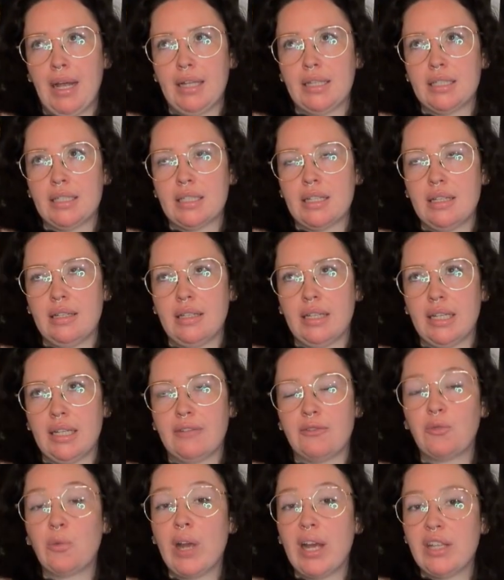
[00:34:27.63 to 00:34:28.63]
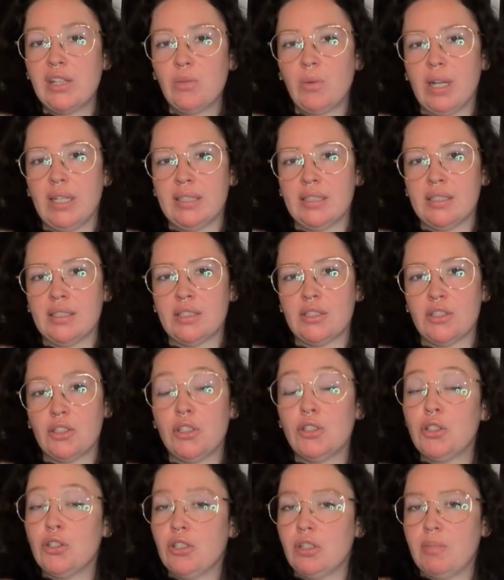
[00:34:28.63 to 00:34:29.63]
but that if we're the
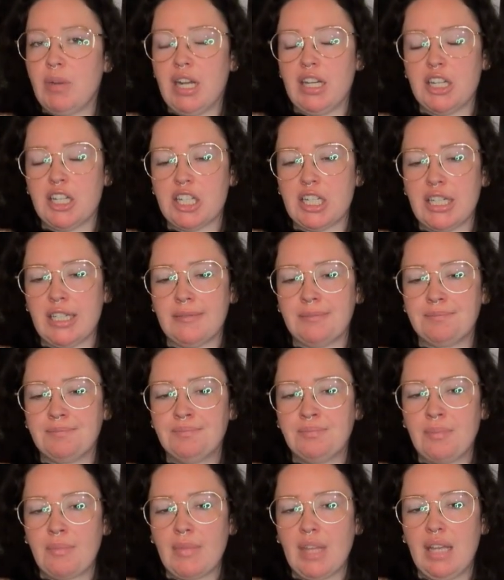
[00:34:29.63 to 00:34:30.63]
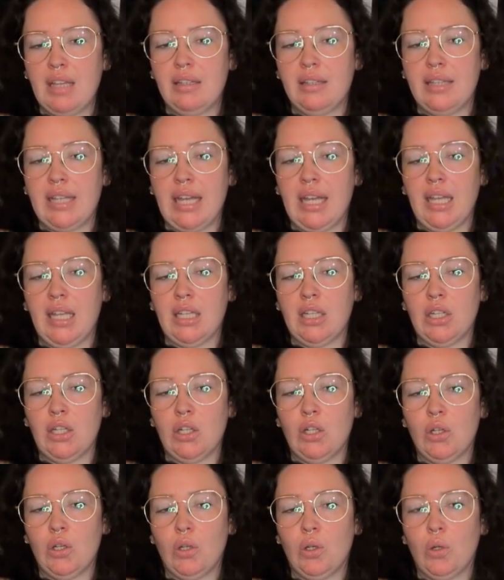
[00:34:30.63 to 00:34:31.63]
ones to do the punishing,
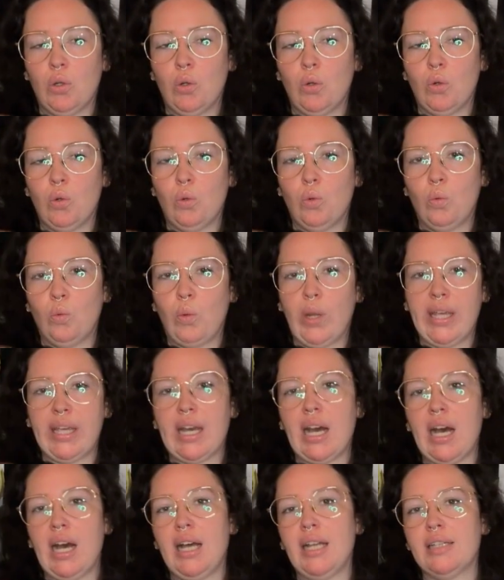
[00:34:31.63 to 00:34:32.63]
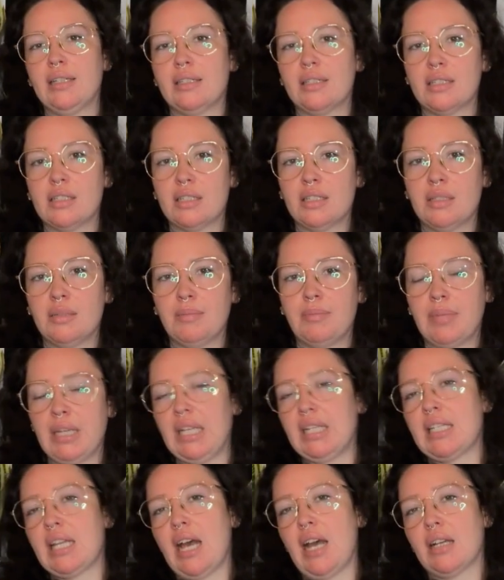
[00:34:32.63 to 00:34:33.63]
then we can't
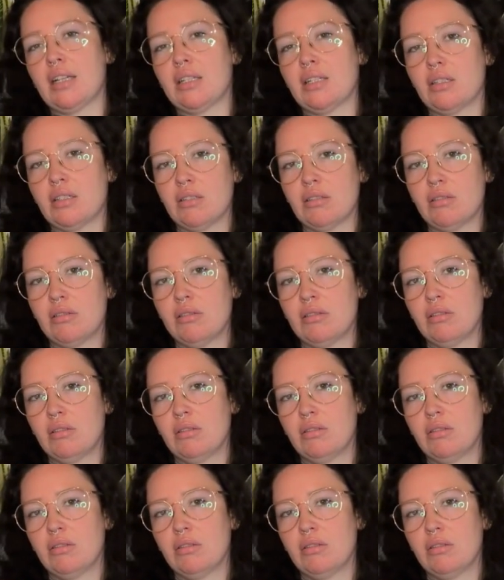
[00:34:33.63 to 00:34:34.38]
be attacked